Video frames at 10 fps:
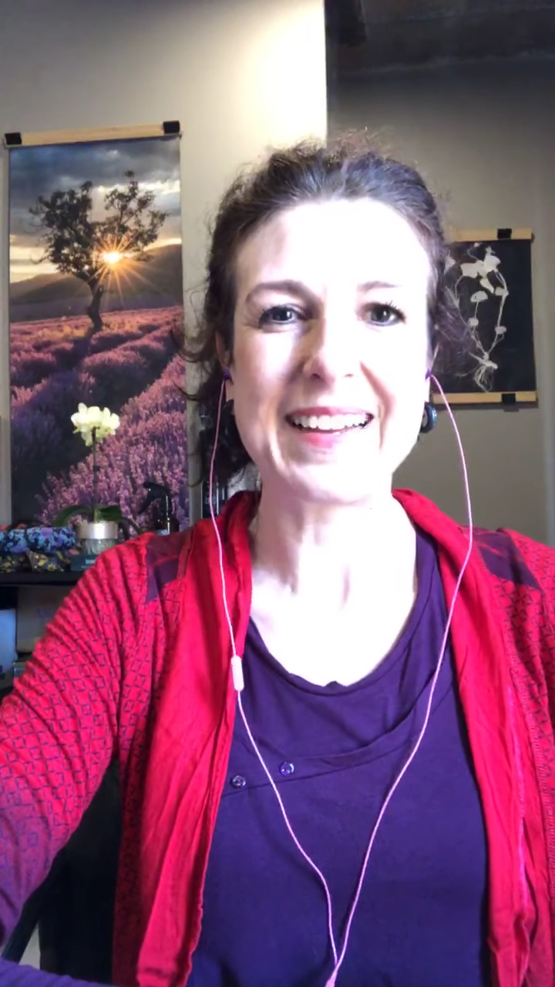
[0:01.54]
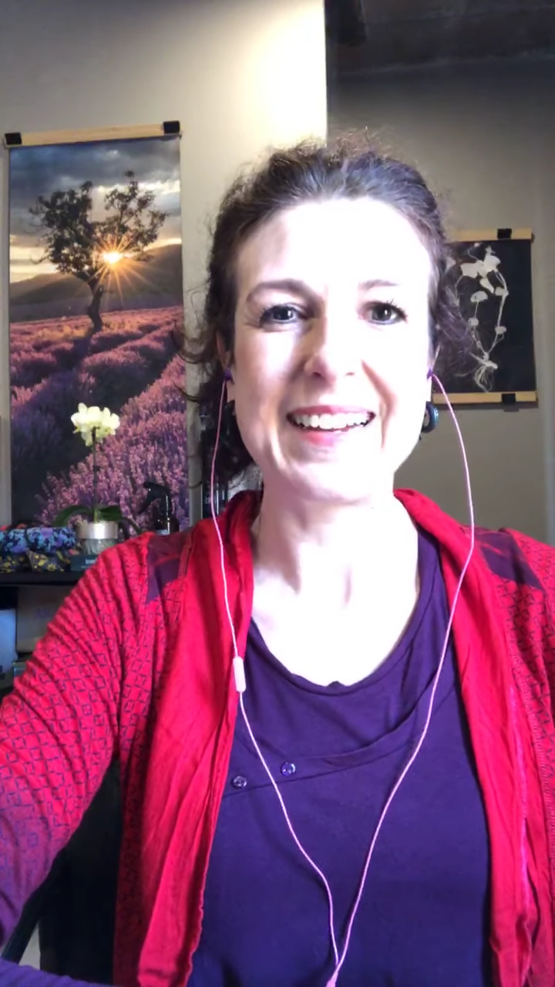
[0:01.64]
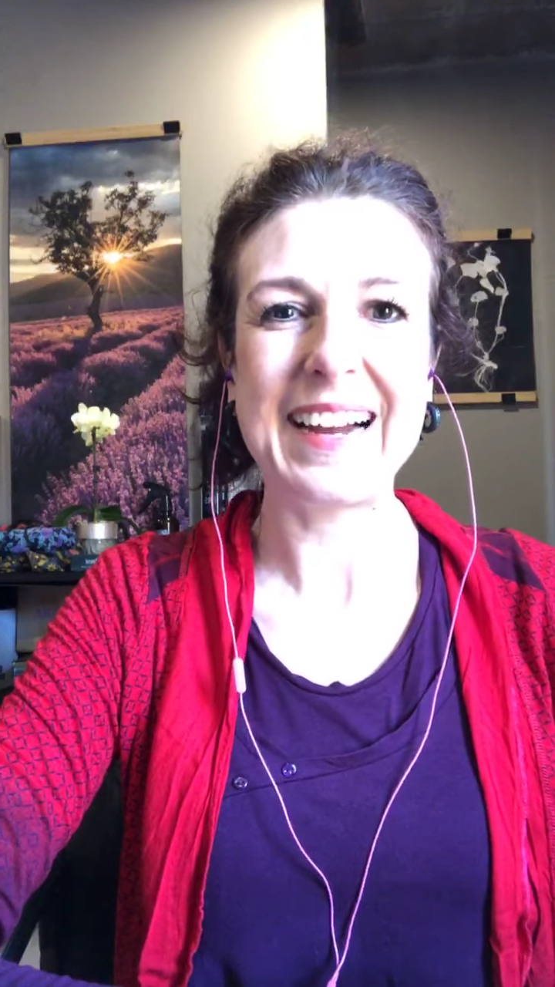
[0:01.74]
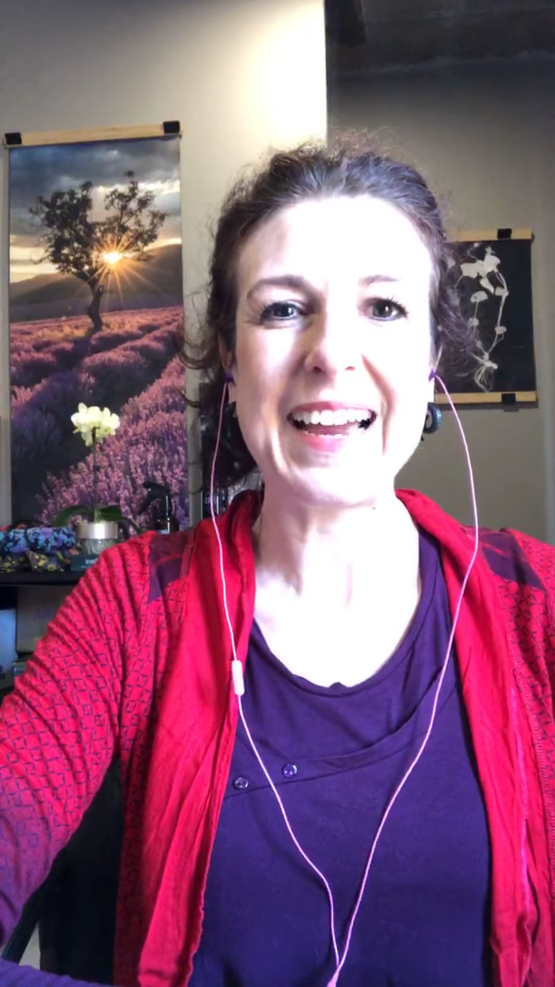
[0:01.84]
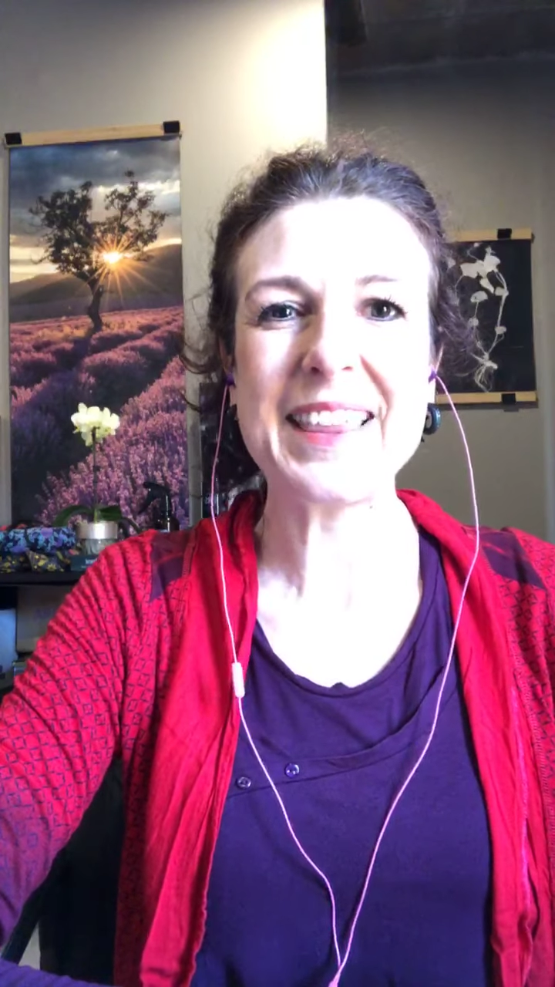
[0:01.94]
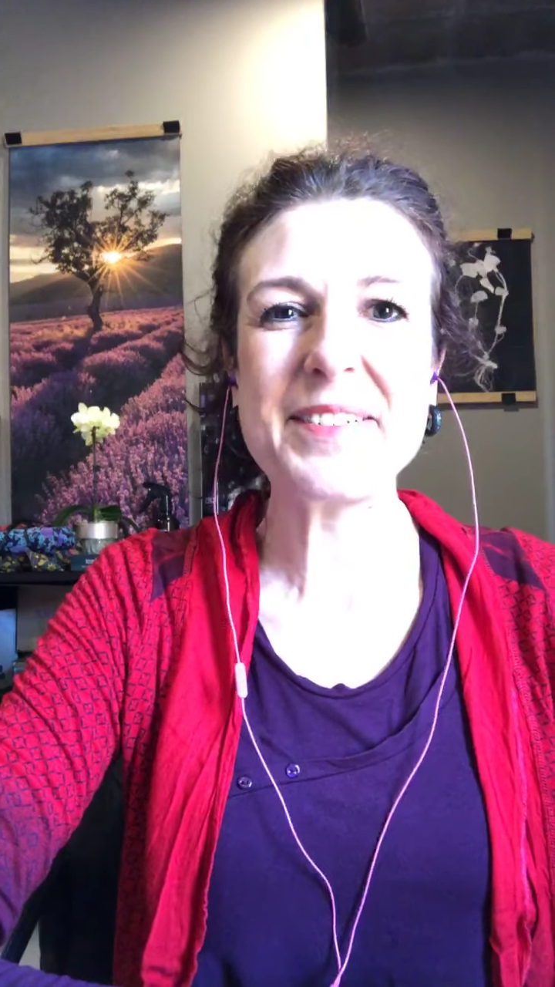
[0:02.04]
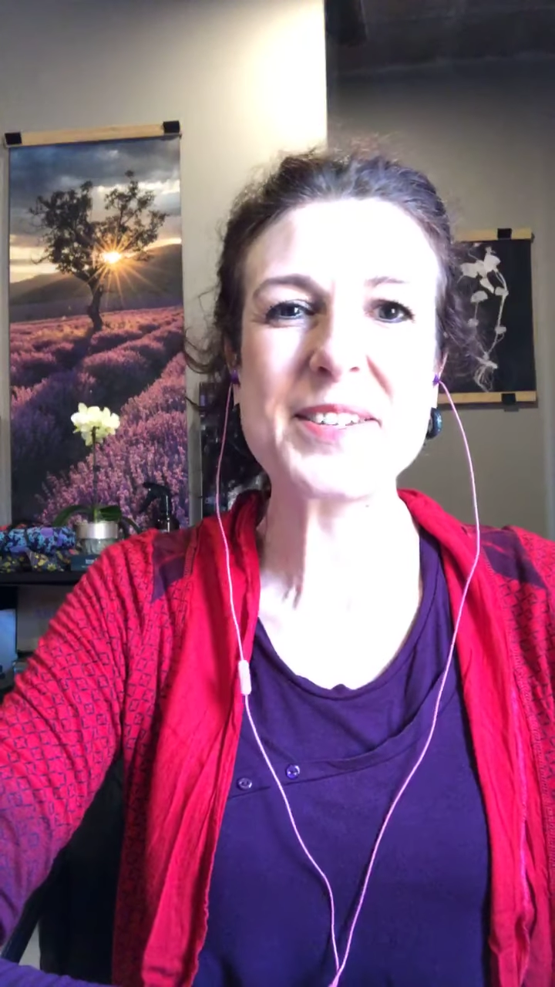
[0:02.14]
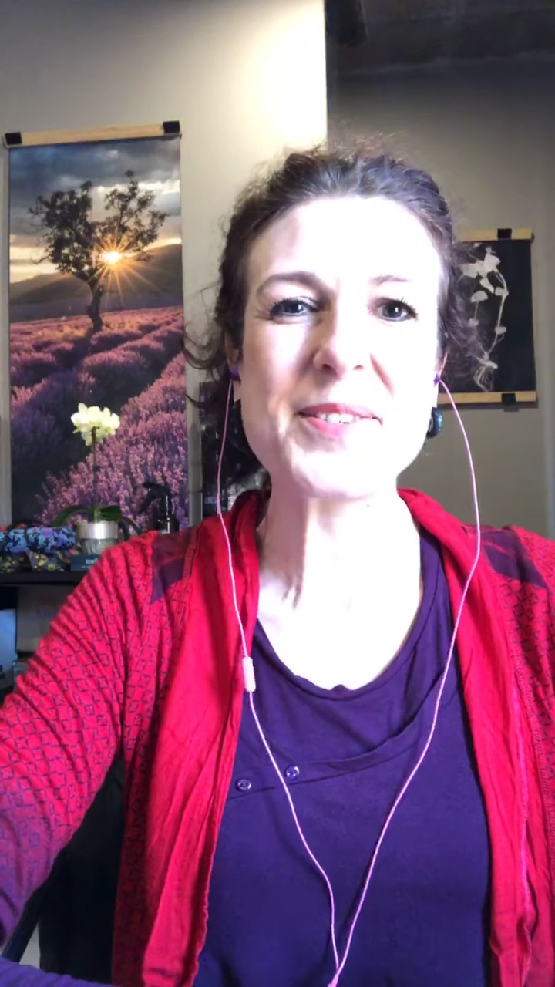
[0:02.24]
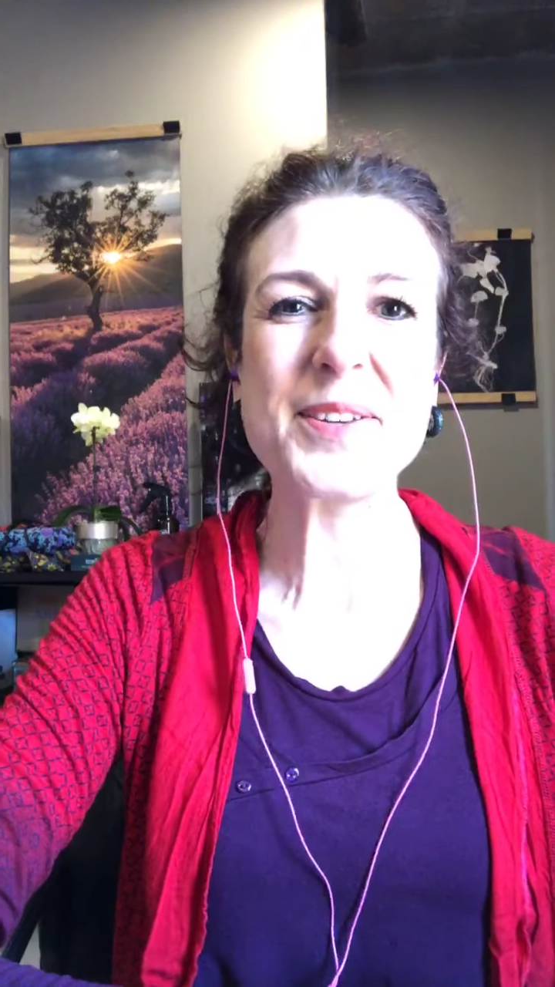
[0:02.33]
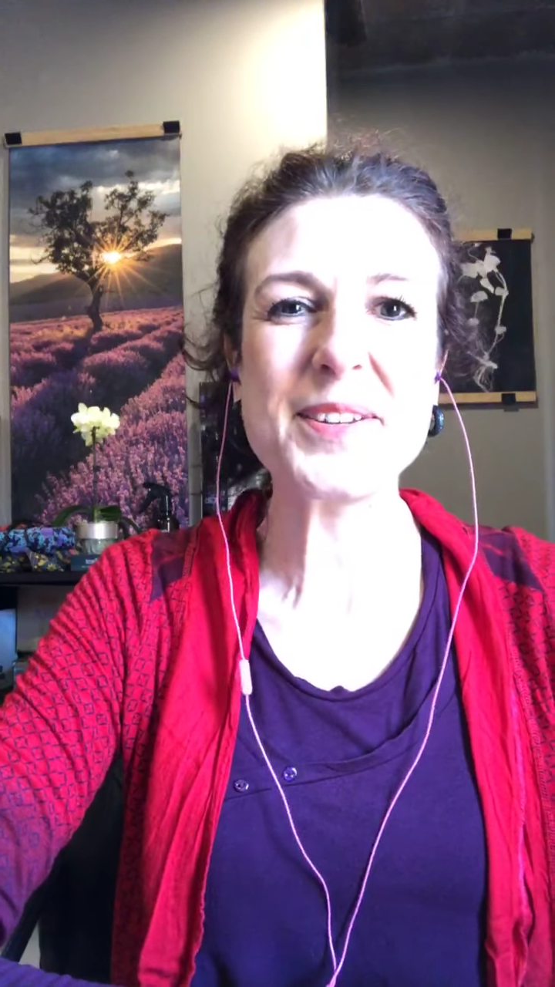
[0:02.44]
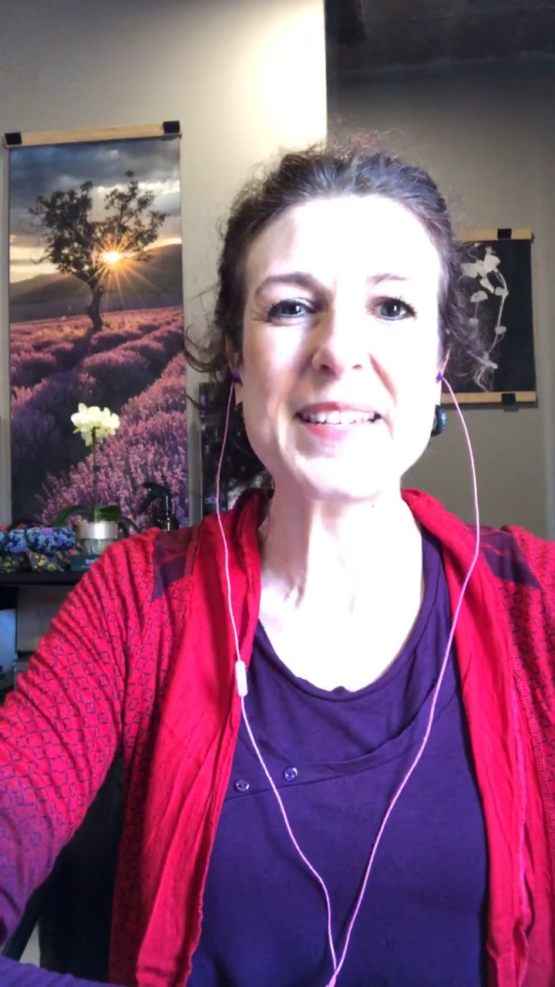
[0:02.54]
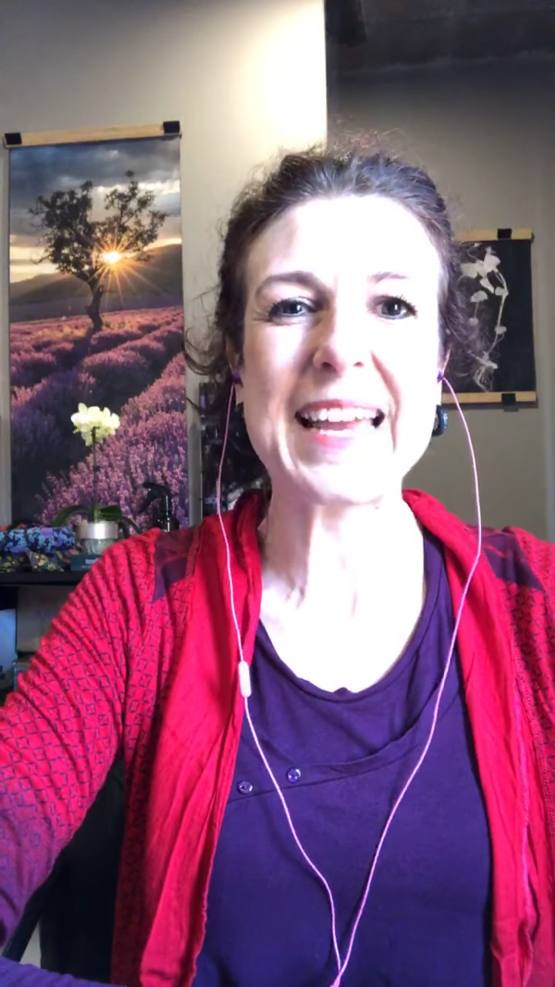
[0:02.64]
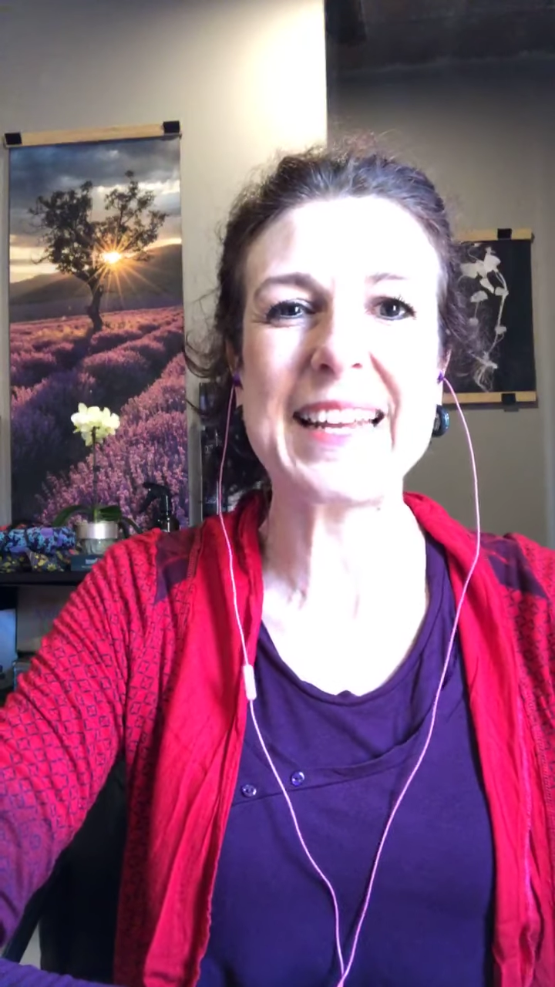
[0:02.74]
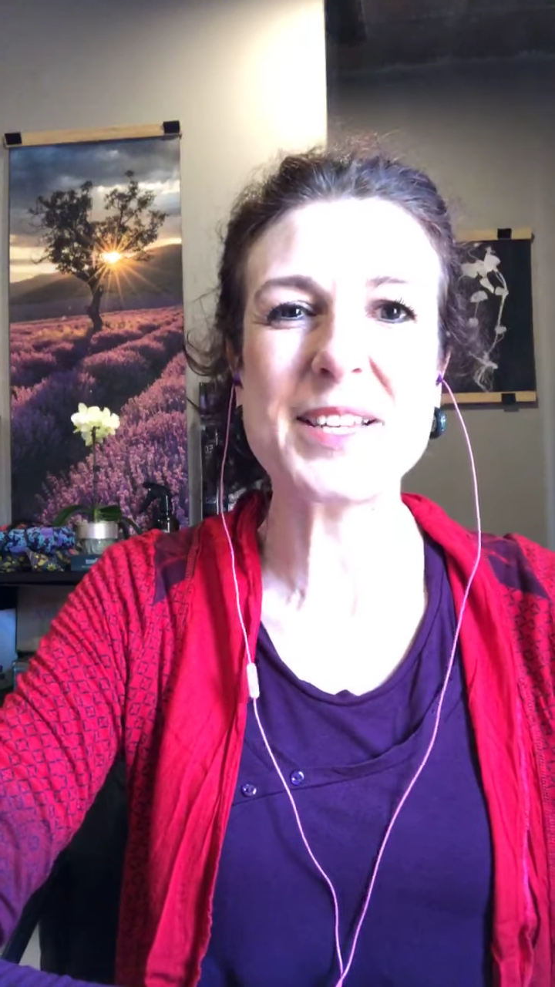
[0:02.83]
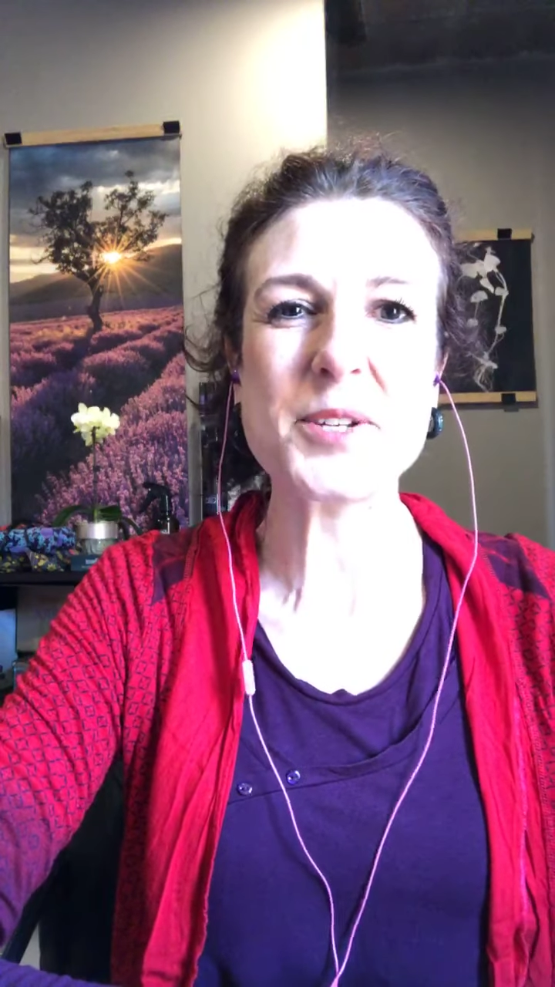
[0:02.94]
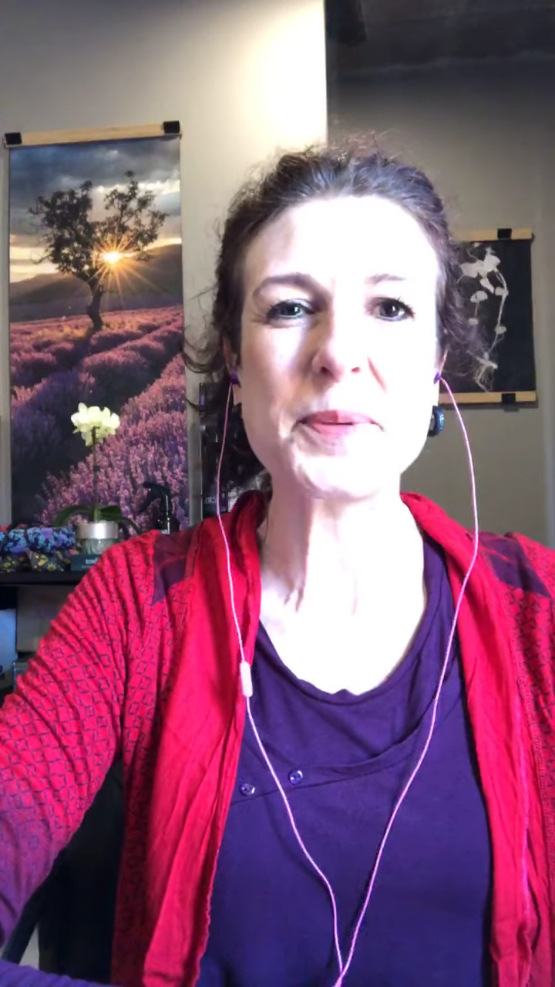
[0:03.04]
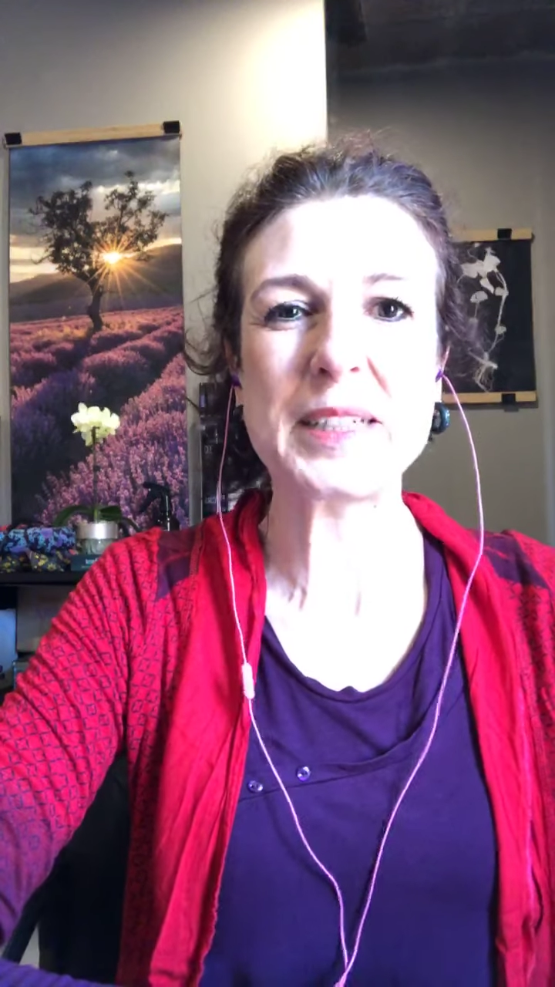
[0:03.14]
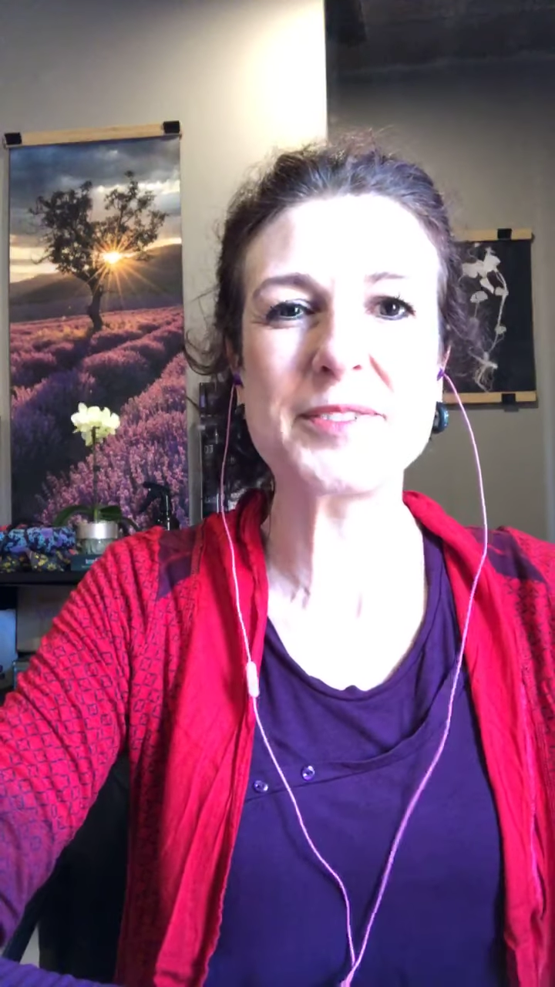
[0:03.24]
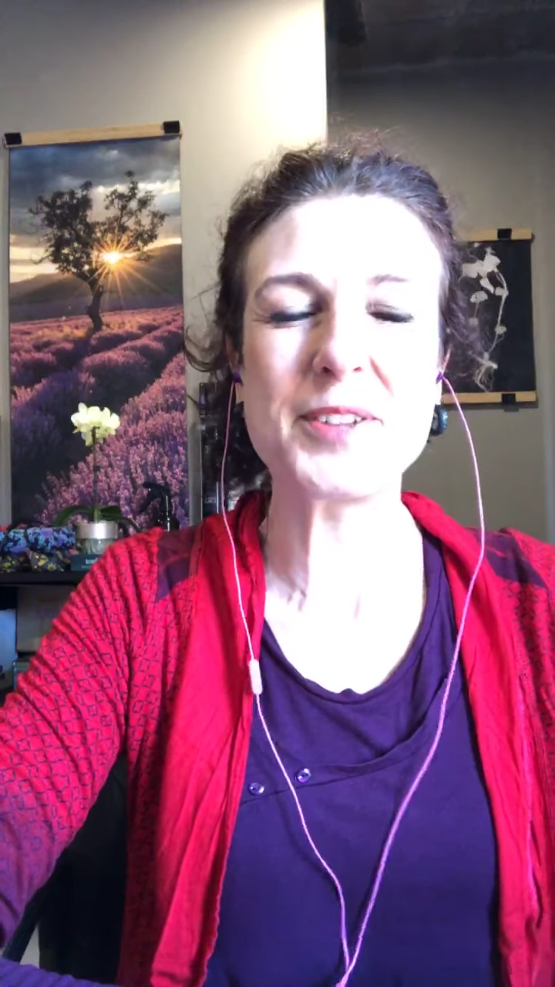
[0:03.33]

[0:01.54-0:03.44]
Hi there, it's Thursday and it's 12